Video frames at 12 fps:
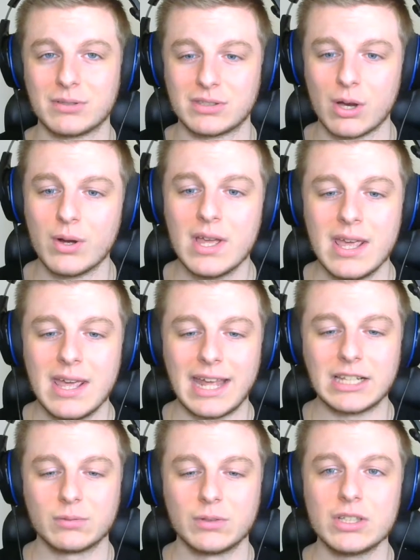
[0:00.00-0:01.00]
So
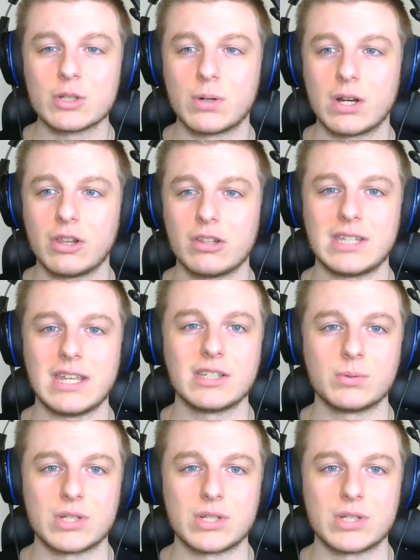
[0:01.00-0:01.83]
it's really just one of those things.